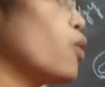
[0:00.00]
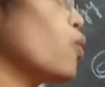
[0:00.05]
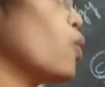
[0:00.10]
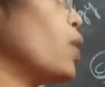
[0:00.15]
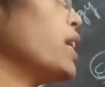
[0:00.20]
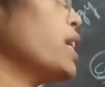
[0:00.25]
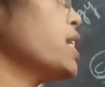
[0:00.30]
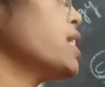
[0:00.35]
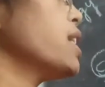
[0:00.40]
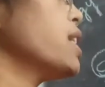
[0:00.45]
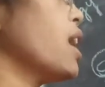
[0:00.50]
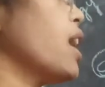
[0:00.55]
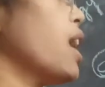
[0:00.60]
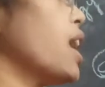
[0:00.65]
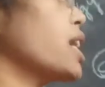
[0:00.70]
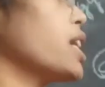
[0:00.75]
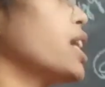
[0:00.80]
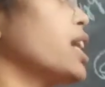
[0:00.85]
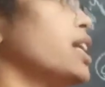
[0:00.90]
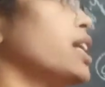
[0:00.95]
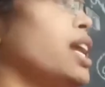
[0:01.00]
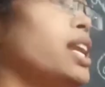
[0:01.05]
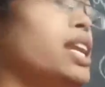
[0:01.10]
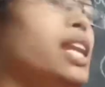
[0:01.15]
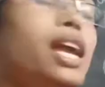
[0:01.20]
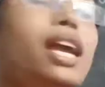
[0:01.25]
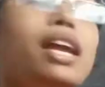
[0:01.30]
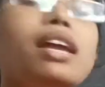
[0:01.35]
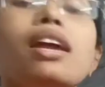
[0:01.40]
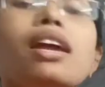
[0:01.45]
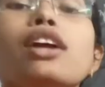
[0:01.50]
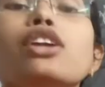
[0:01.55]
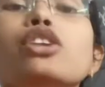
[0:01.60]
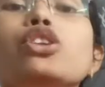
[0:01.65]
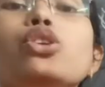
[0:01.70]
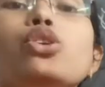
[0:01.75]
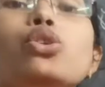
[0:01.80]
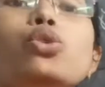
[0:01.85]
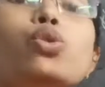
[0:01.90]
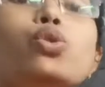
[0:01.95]
What is the organelle?
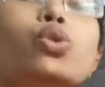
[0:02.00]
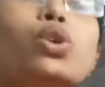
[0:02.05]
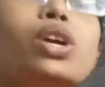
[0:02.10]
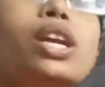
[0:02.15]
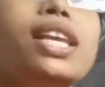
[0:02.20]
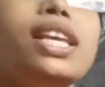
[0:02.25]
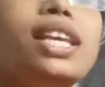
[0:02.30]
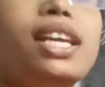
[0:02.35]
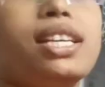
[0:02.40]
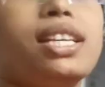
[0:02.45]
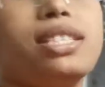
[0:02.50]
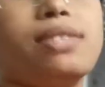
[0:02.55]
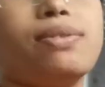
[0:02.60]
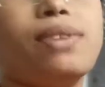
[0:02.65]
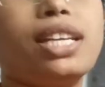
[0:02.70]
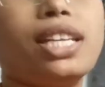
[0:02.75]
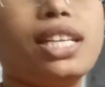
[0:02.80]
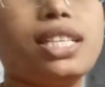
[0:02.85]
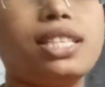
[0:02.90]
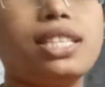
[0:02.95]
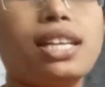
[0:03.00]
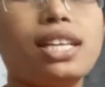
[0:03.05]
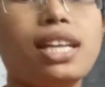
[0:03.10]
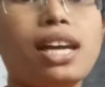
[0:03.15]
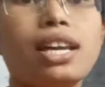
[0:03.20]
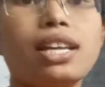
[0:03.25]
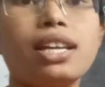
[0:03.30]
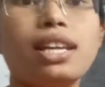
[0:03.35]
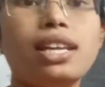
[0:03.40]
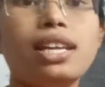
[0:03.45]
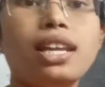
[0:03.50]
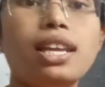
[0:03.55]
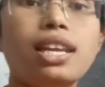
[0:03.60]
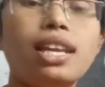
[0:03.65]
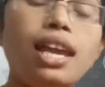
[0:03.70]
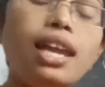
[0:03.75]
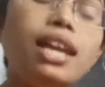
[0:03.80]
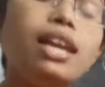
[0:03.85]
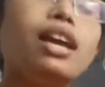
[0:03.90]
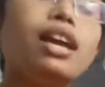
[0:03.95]
Nucleus. What is that
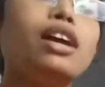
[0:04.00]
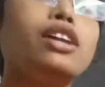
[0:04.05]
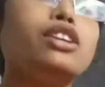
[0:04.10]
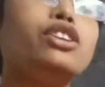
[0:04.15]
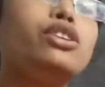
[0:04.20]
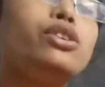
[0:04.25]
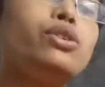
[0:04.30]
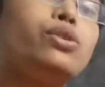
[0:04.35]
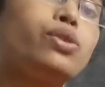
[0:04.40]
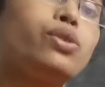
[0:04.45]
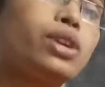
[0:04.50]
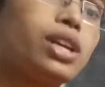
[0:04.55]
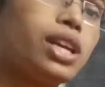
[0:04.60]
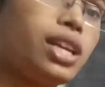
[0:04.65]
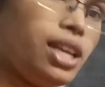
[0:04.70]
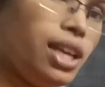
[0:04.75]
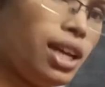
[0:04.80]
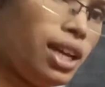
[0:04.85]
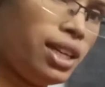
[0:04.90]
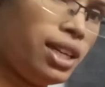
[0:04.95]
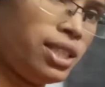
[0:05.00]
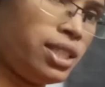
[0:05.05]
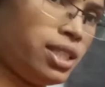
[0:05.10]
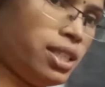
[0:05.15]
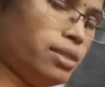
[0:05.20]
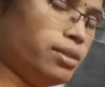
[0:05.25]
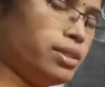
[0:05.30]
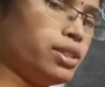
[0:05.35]
organelle? Nucleus.